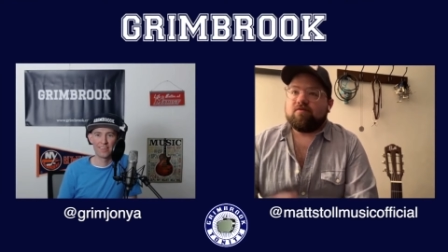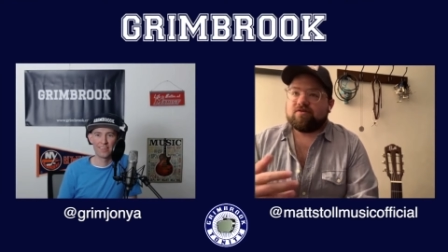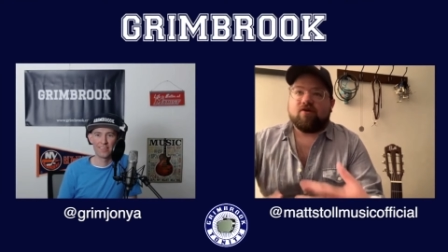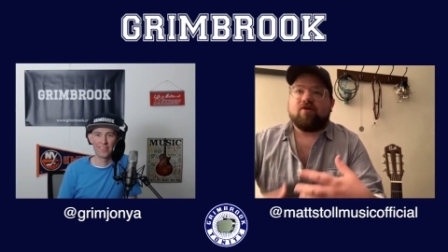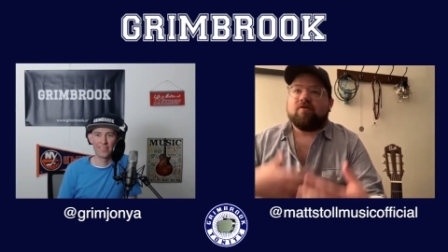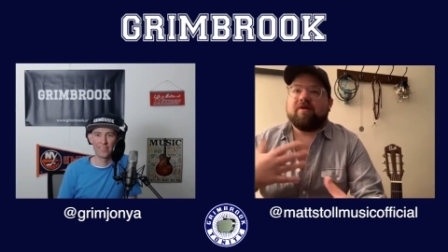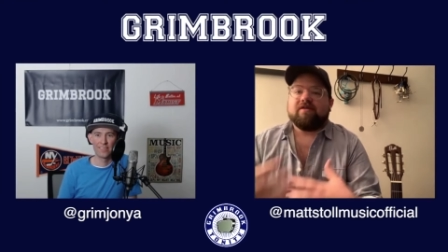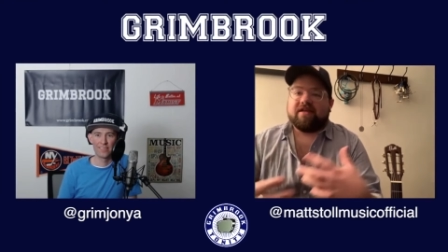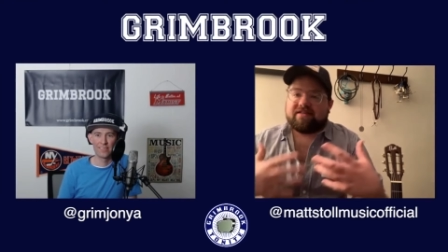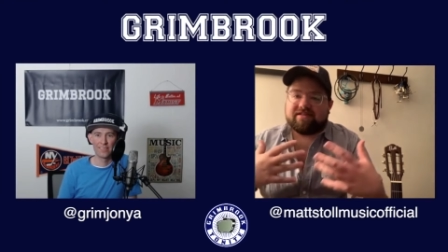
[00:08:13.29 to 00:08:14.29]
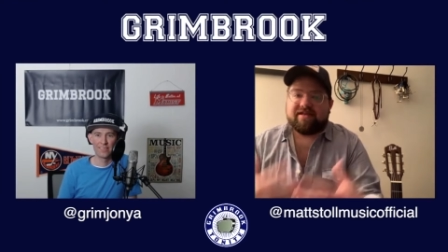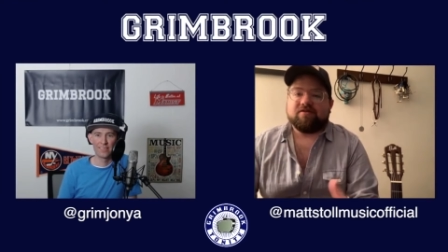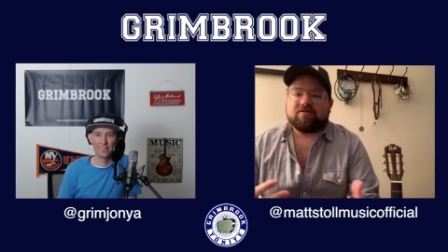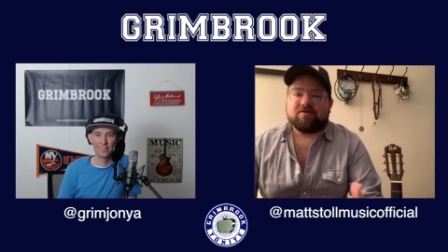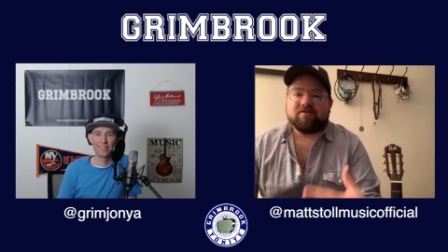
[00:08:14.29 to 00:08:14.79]
was all about like the
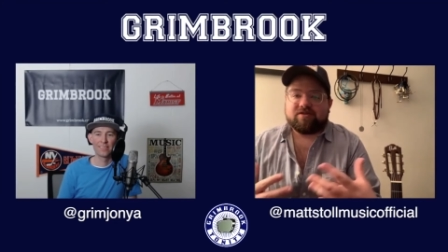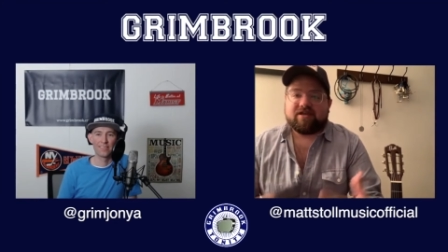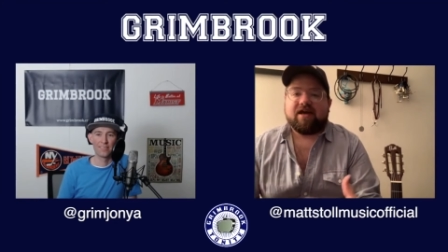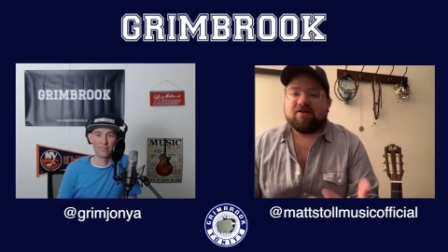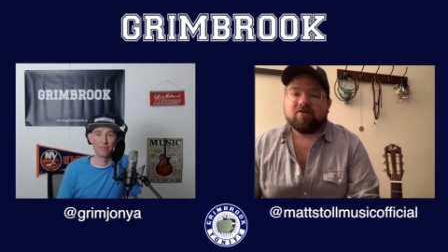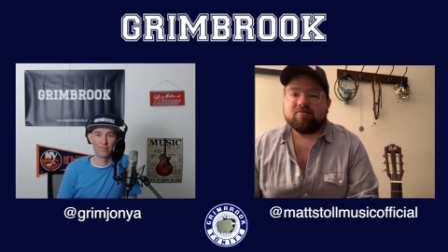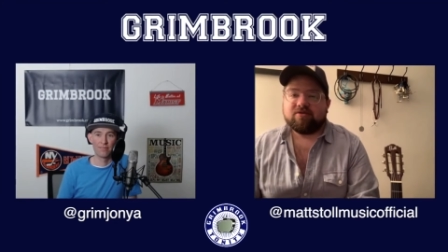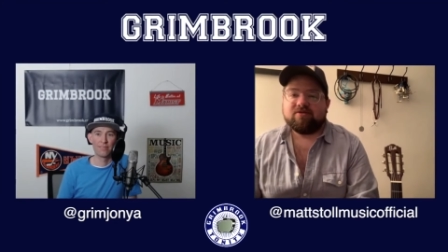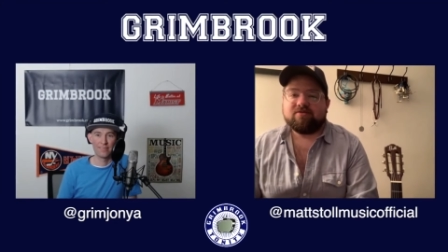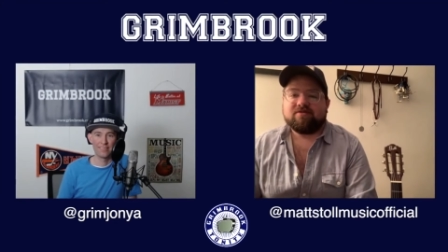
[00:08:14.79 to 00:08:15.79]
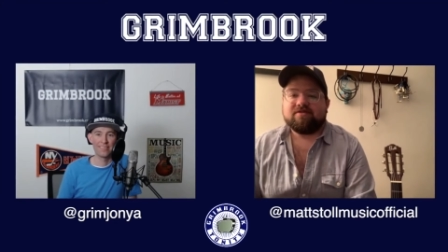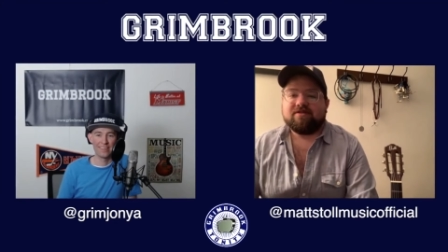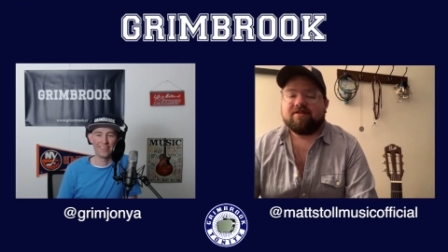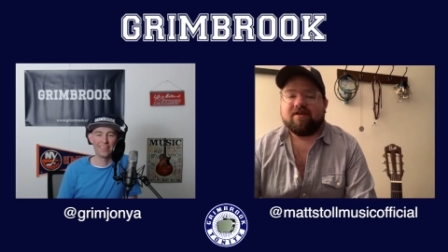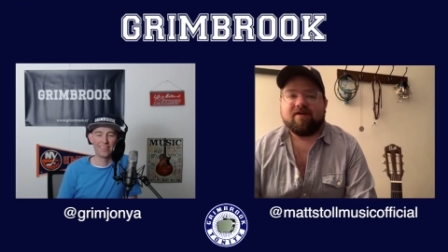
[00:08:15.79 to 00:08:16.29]
Delta, the Chicago blues.
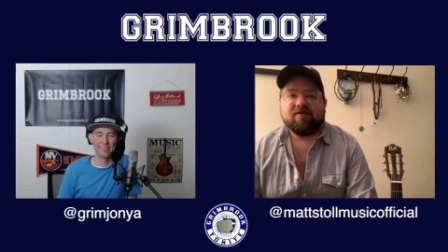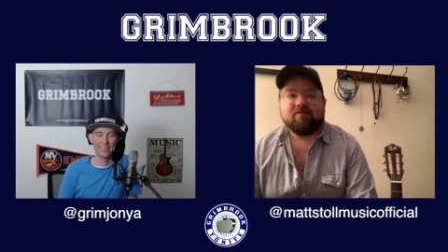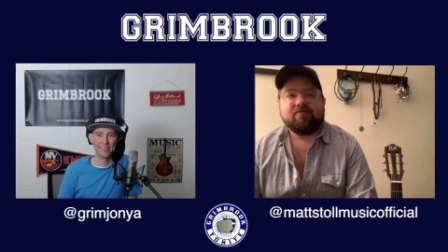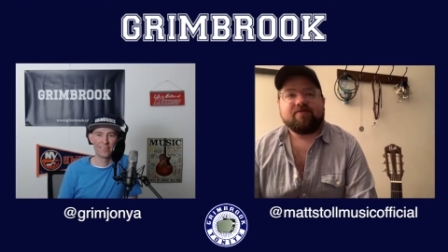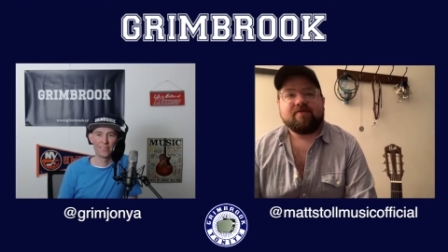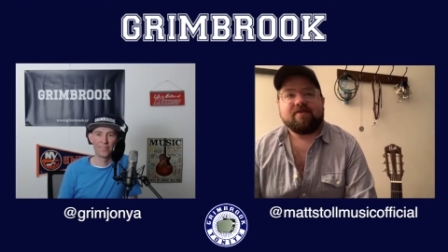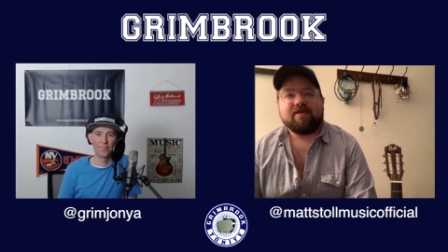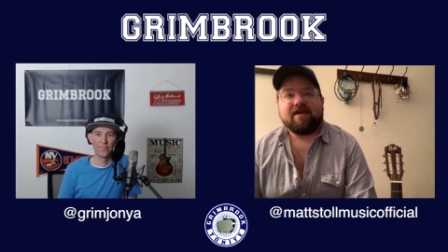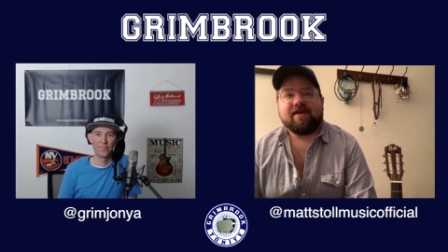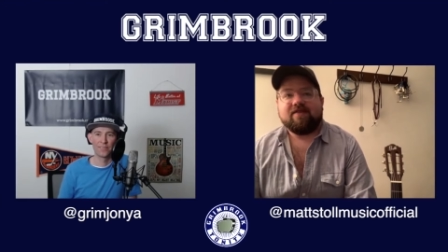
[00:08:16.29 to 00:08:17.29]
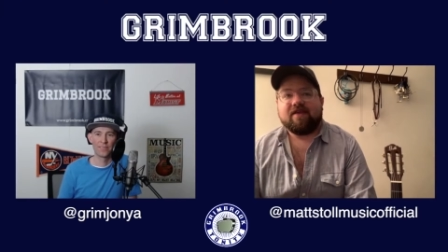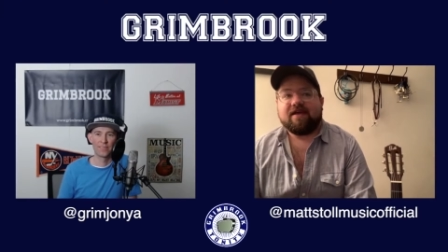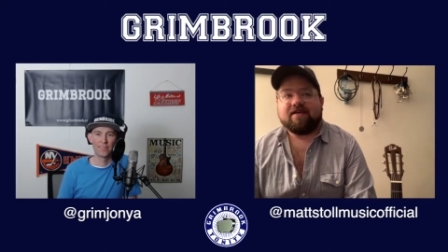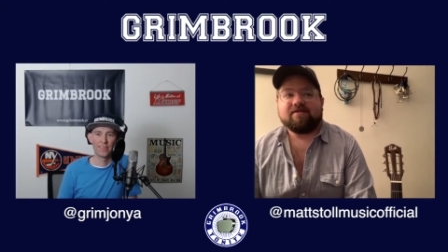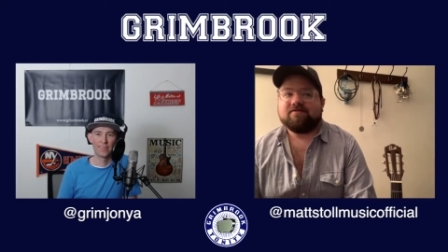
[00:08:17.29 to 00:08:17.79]
And
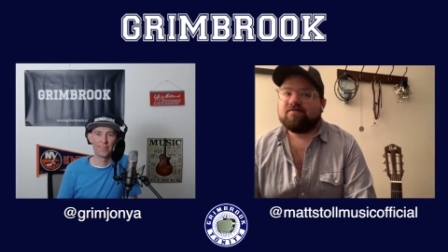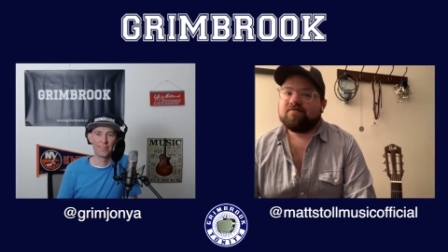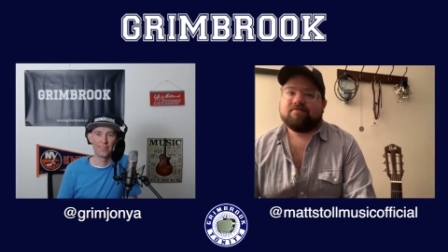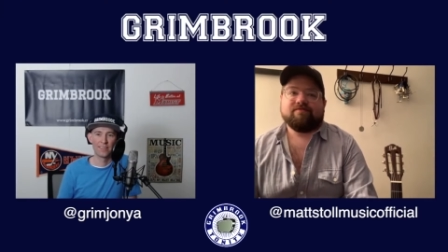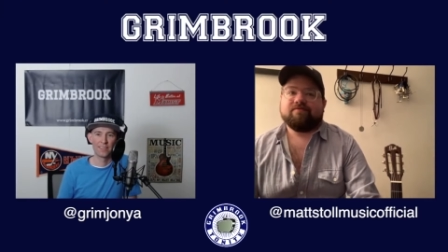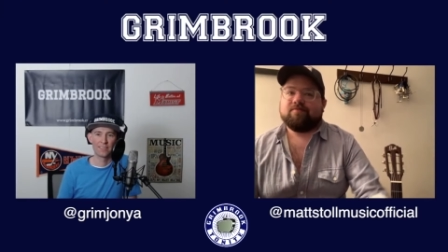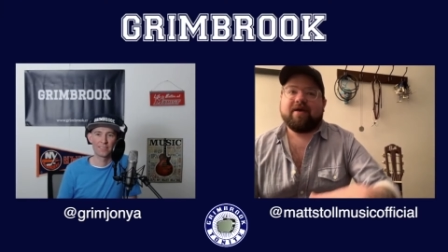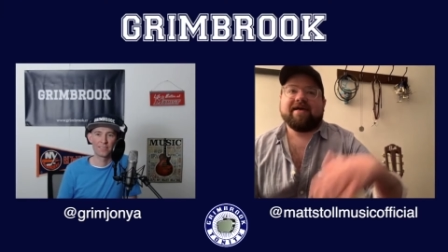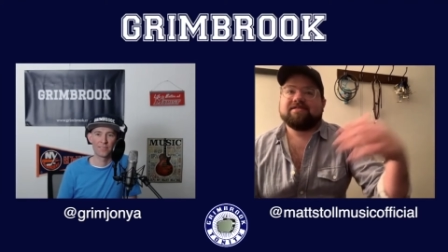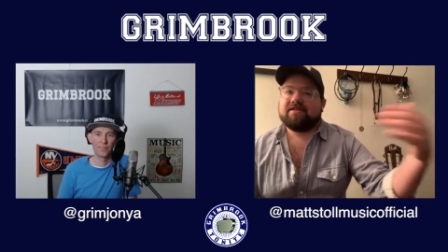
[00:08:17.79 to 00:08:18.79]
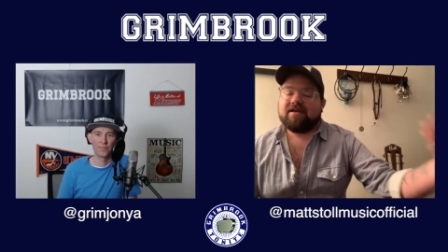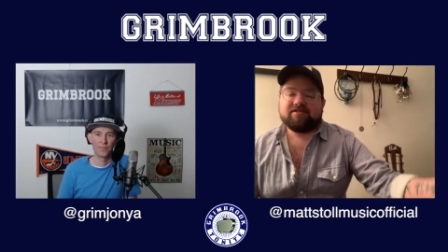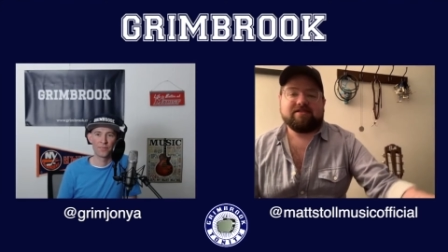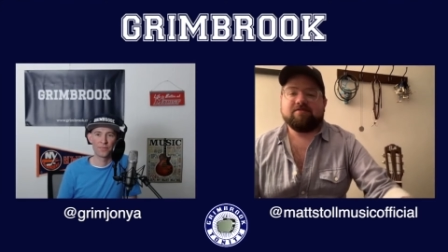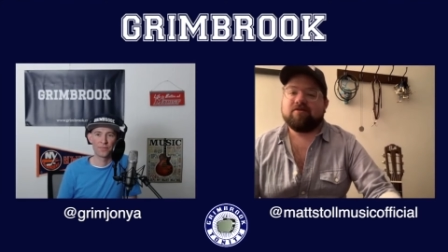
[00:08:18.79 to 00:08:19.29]
then past
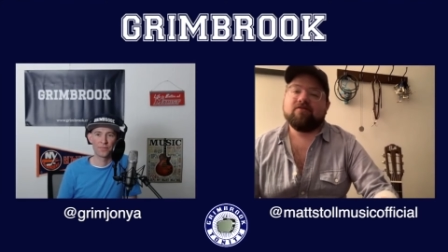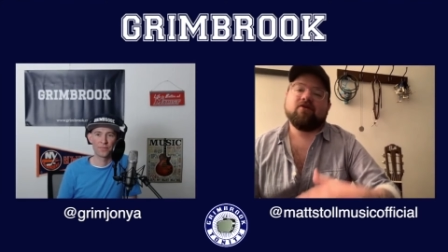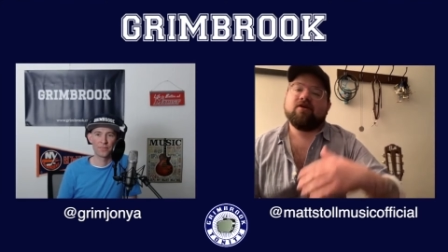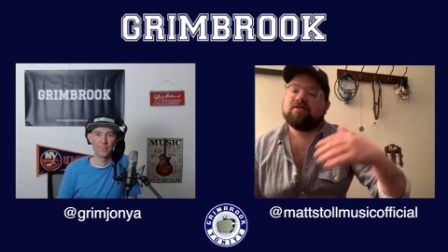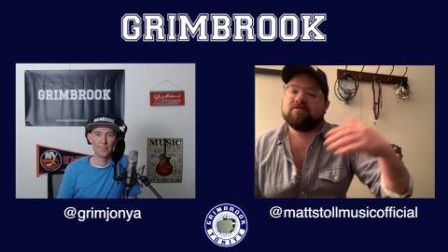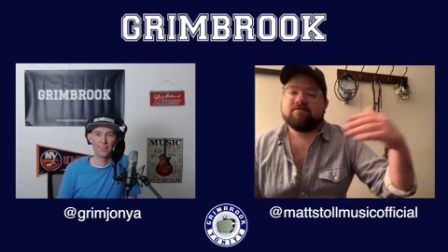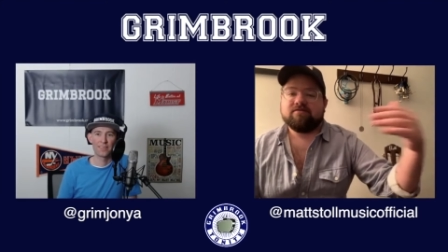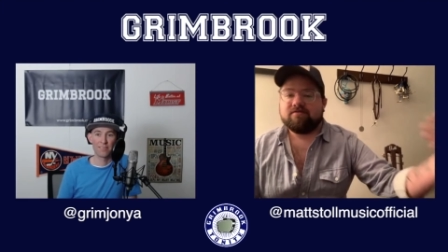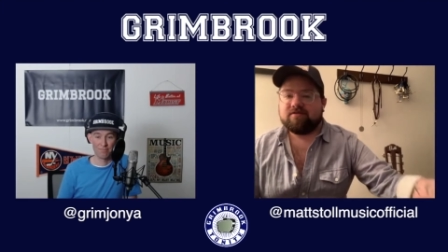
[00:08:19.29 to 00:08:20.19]
that, Steve Ray Vaughan,